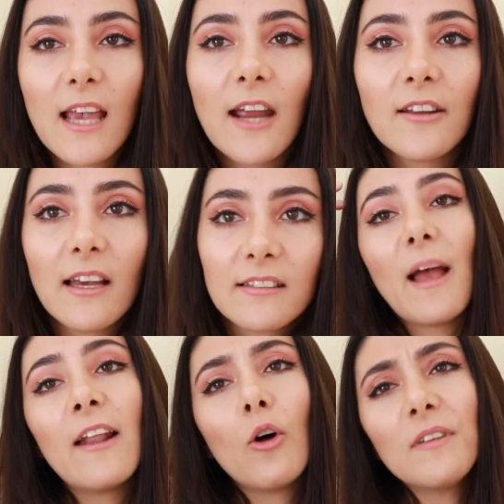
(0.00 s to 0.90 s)
areas.
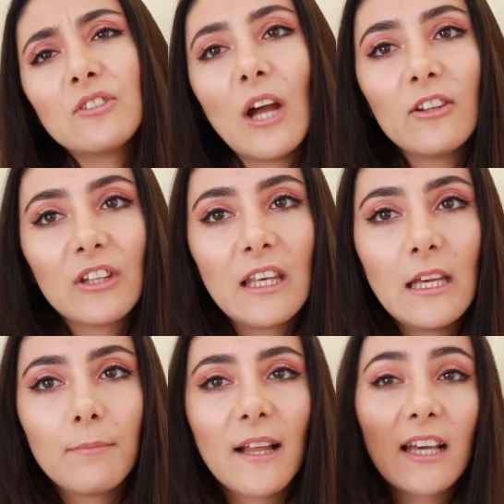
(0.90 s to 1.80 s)
And always try to
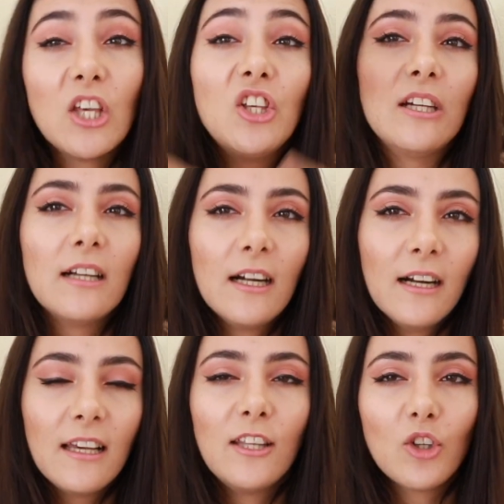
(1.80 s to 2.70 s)
keep like a year
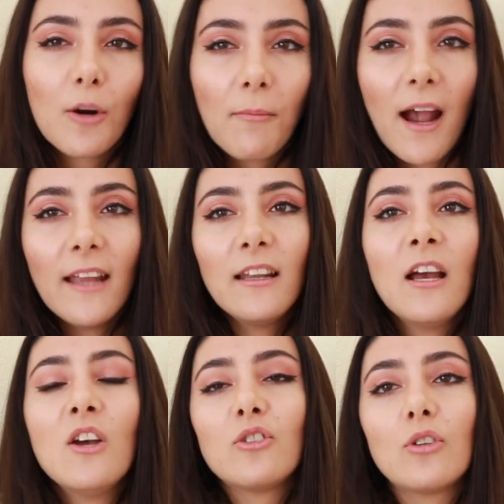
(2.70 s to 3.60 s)
in your mind.
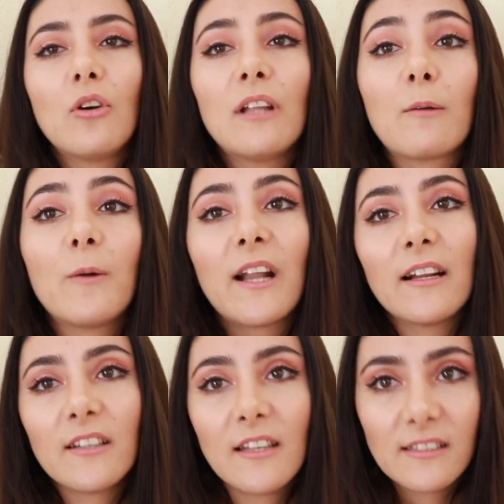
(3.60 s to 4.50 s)
So like what are
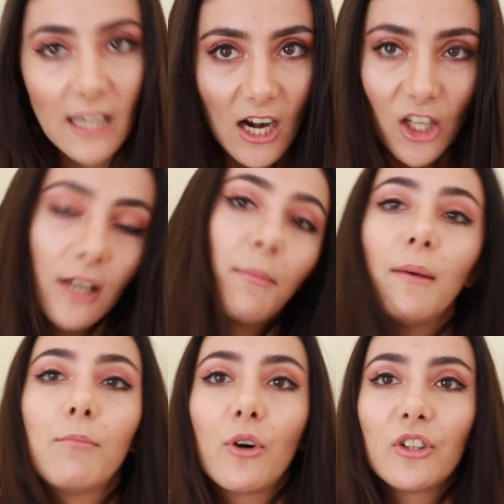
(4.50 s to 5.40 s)
the things that are going to be
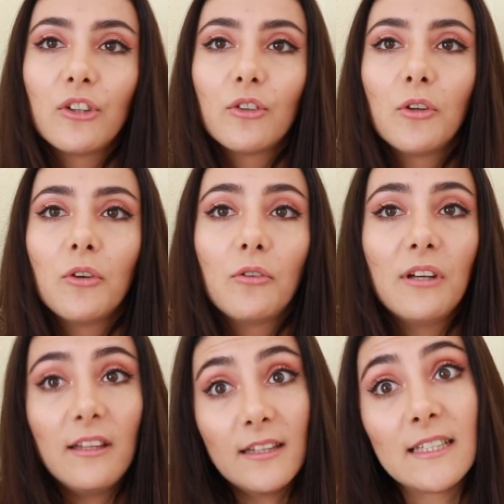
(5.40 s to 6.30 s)
important to you
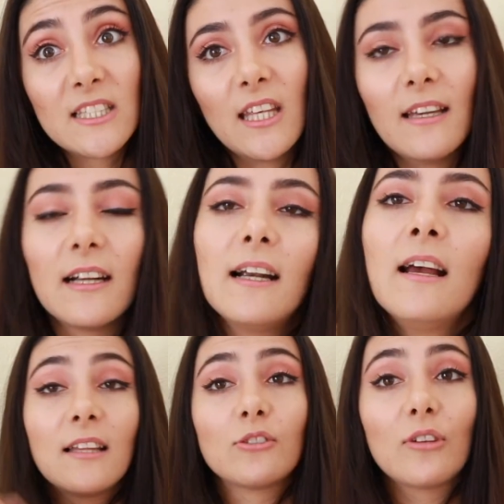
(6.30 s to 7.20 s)
in this year?
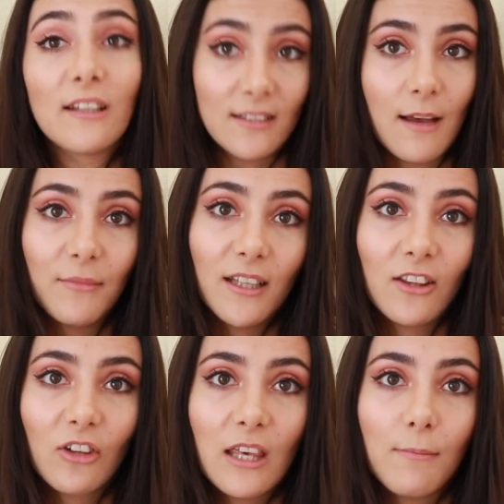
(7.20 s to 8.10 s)
So that's something
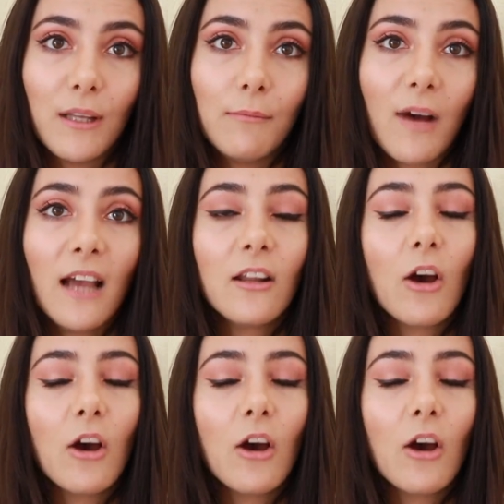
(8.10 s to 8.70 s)
to keep in mind.